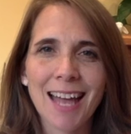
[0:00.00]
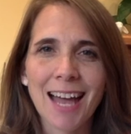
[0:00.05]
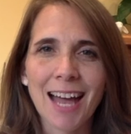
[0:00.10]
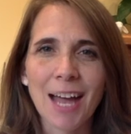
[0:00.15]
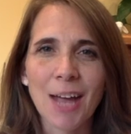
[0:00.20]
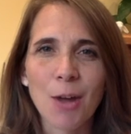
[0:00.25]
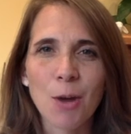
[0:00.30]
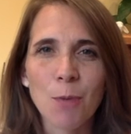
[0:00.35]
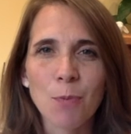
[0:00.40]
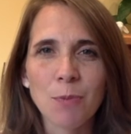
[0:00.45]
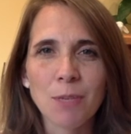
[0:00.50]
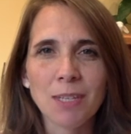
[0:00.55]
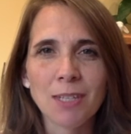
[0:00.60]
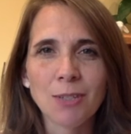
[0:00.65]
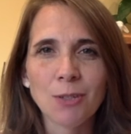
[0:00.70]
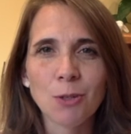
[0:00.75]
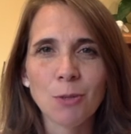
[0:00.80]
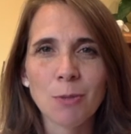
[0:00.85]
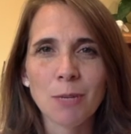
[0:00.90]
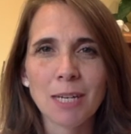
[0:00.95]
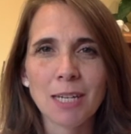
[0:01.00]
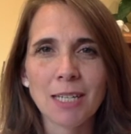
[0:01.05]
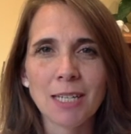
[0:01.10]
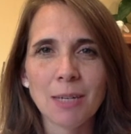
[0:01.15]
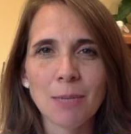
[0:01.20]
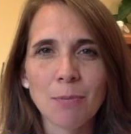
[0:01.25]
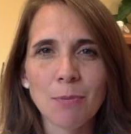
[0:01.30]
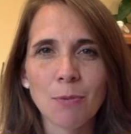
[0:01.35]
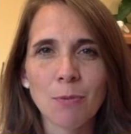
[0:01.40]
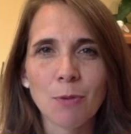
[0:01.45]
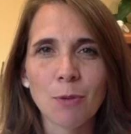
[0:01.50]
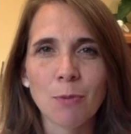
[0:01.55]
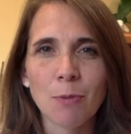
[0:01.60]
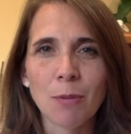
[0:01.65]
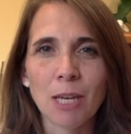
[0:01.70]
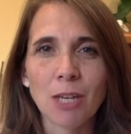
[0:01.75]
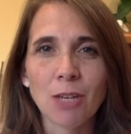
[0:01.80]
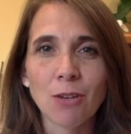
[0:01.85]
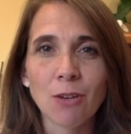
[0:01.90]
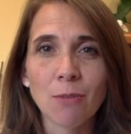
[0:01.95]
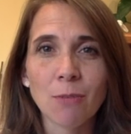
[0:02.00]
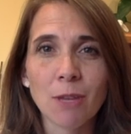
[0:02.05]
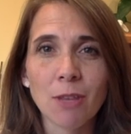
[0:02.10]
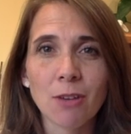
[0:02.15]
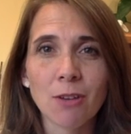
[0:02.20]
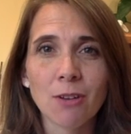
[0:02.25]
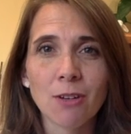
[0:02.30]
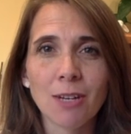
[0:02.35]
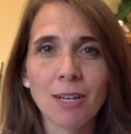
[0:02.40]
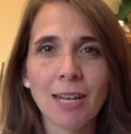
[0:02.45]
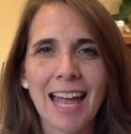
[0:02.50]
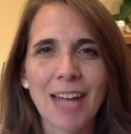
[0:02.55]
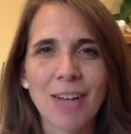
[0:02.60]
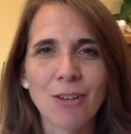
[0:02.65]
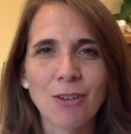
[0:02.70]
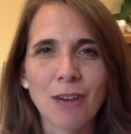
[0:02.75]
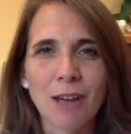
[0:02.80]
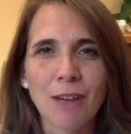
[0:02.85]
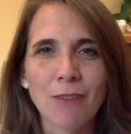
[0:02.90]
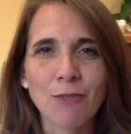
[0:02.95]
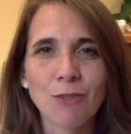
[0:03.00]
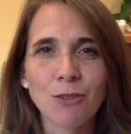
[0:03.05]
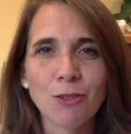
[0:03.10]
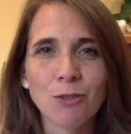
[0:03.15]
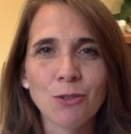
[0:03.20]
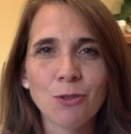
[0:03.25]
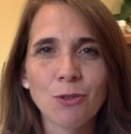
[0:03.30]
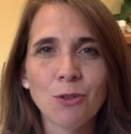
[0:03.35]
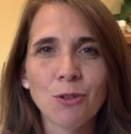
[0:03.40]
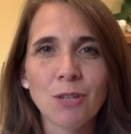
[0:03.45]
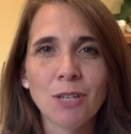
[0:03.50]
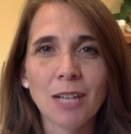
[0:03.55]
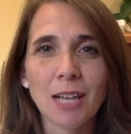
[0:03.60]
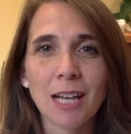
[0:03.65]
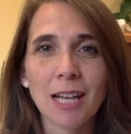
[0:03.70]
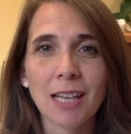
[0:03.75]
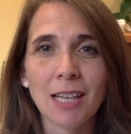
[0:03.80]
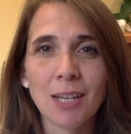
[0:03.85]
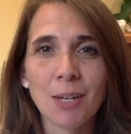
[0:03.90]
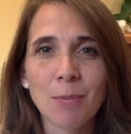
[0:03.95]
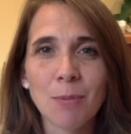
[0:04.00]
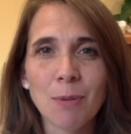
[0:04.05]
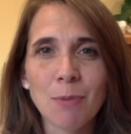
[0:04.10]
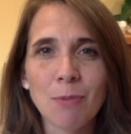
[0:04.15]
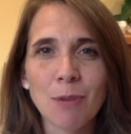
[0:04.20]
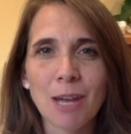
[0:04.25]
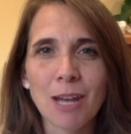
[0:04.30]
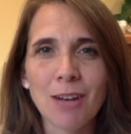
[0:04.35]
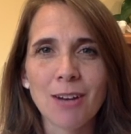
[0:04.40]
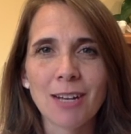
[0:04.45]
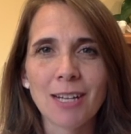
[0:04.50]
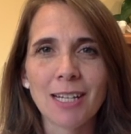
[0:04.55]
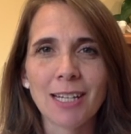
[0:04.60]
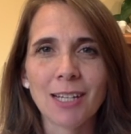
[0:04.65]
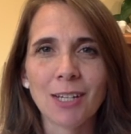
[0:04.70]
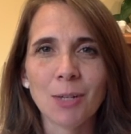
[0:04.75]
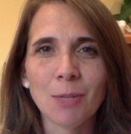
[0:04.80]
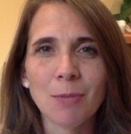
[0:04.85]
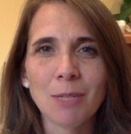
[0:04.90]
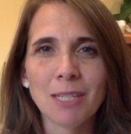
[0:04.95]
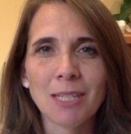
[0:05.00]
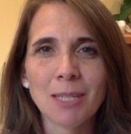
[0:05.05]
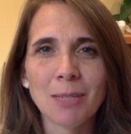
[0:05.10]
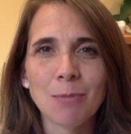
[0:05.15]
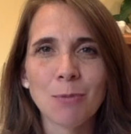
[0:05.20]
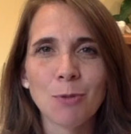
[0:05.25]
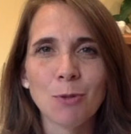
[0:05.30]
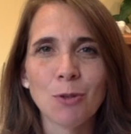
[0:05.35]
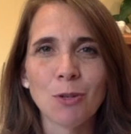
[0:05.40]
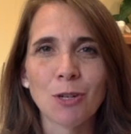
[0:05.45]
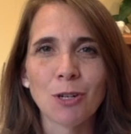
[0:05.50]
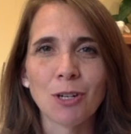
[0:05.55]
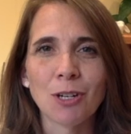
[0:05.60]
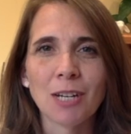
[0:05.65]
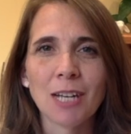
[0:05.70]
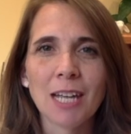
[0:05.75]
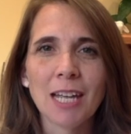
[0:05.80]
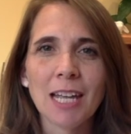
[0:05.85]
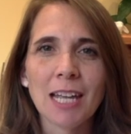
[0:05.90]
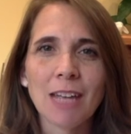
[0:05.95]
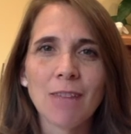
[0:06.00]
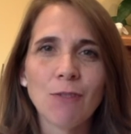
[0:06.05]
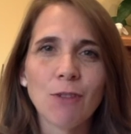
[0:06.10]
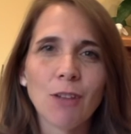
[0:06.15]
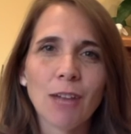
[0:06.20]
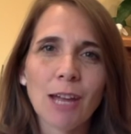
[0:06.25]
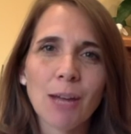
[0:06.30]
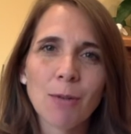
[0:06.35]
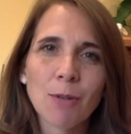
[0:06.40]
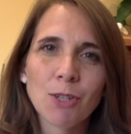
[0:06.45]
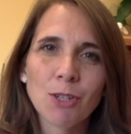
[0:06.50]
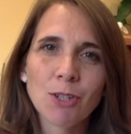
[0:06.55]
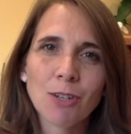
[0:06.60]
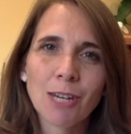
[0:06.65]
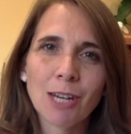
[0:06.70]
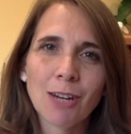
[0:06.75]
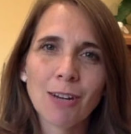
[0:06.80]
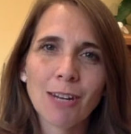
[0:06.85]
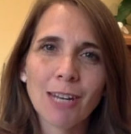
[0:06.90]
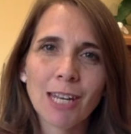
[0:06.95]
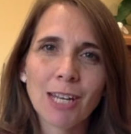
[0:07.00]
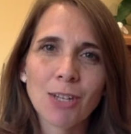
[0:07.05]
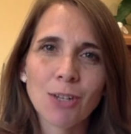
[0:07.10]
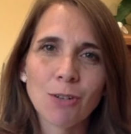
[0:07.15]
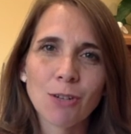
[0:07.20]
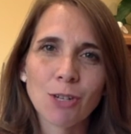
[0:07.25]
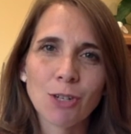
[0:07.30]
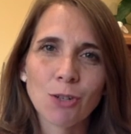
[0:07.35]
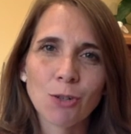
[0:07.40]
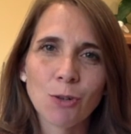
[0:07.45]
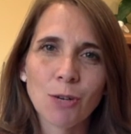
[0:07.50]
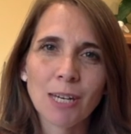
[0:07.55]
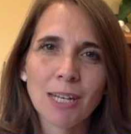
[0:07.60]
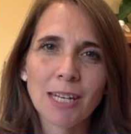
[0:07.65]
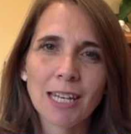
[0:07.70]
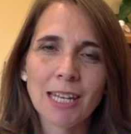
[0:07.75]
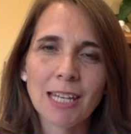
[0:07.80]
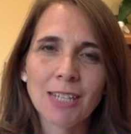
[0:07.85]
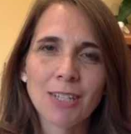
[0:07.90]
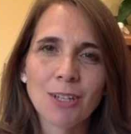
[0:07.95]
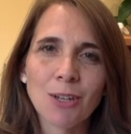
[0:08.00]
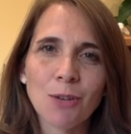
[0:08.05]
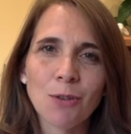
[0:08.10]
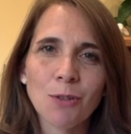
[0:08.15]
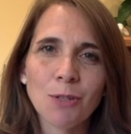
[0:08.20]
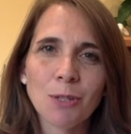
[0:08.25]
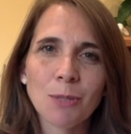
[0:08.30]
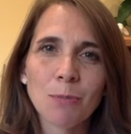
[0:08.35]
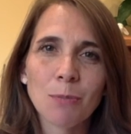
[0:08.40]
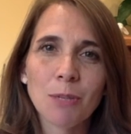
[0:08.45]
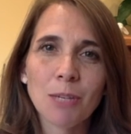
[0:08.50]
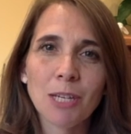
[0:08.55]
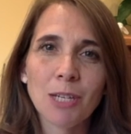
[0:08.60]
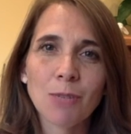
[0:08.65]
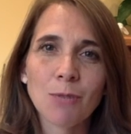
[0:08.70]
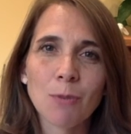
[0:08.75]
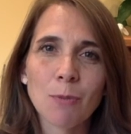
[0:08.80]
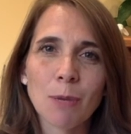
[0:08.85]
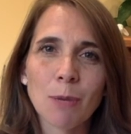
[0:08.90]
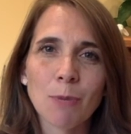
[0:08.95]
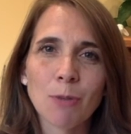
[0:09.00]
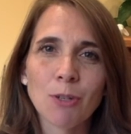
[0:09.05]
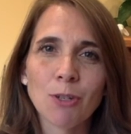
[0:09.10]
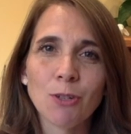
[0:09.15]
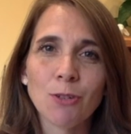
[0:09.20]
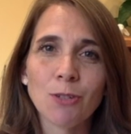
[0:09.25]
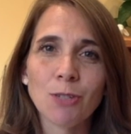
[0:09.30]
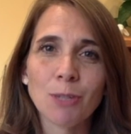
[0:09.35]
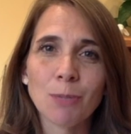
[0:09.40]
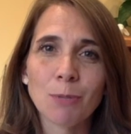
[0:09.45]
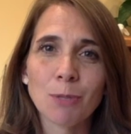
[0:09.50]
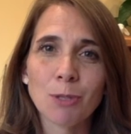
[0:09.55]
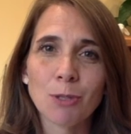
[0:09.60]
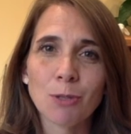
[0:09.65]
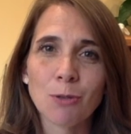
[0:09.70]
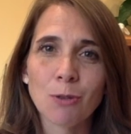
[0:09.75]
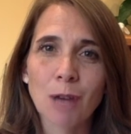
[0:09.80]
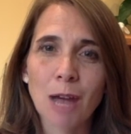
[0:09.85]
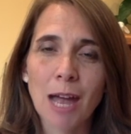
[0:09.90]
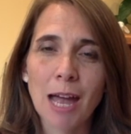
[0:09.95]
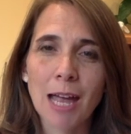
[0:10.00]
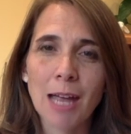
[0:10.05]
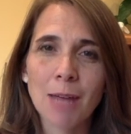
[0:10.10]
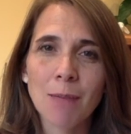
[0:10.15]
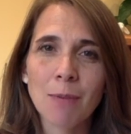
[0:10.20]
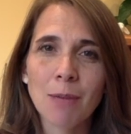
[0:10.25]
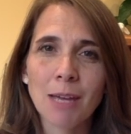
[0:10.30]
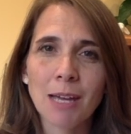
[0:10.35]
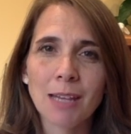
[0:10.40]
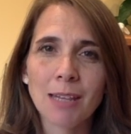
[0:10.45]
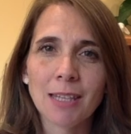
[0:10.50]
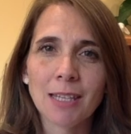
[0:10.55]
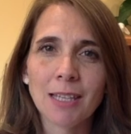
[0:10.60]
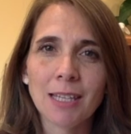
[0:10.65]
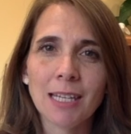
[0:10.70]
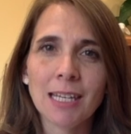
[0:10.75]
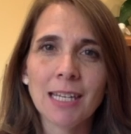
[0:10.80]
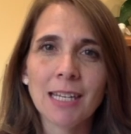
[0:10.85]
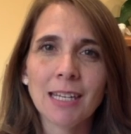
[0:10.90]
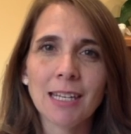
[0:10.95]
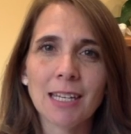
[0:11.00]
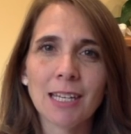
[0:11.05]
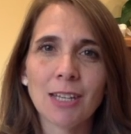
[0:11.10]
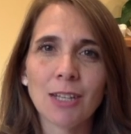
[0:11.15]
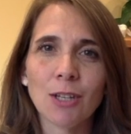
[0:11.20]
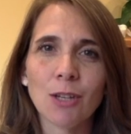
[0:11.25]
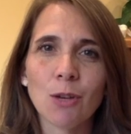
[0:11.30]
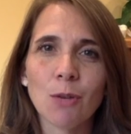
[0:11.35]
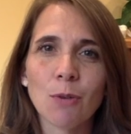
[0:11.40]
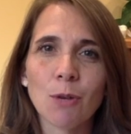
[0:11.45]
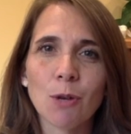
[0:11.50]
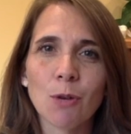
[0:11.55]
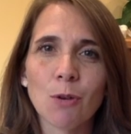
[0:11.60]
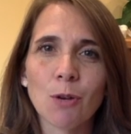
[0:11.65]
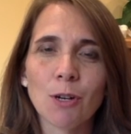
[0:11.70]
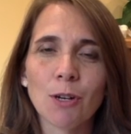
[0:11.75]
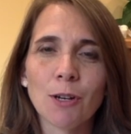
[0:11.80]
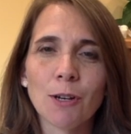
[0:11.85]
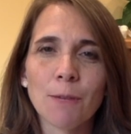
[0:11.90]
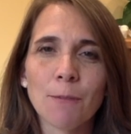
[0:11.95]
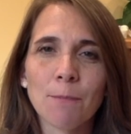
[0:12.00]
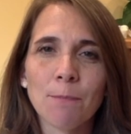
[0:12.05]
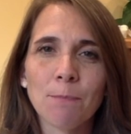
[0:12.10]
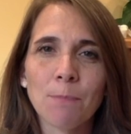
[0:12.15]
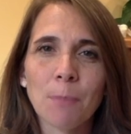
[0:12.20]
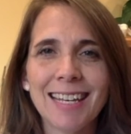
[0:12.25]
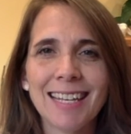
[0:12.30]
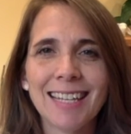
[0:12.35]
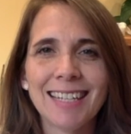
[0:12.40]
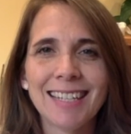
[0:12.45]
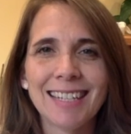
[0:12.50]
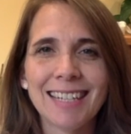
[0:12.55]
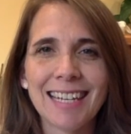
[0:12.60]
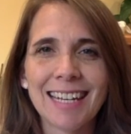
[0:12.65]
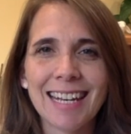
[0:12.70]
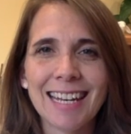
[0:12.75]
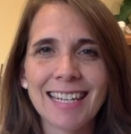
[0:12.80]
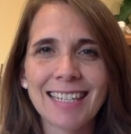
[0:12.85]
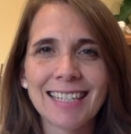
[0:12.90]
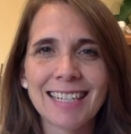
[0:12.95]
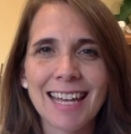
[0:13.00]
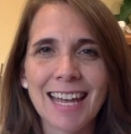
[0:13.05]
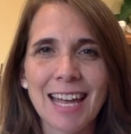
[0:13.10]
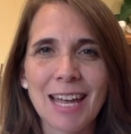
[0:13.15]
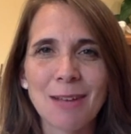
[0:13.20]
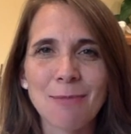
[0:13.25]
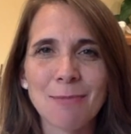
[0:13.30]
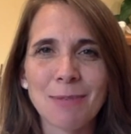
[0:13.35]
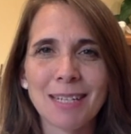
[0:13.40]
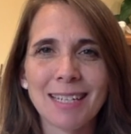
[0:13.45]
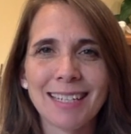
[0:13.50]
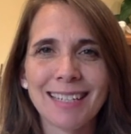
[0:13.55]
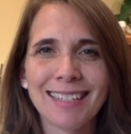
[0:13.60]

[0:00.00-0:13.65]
I hope this 2-minute tip will make your motherhood and your after school a little bit brighter and a little bit smoother. If you like what you're hearing and you're enjoying Nettie's Notes, please remember to subscribe at the link in the lower corner. See you next time.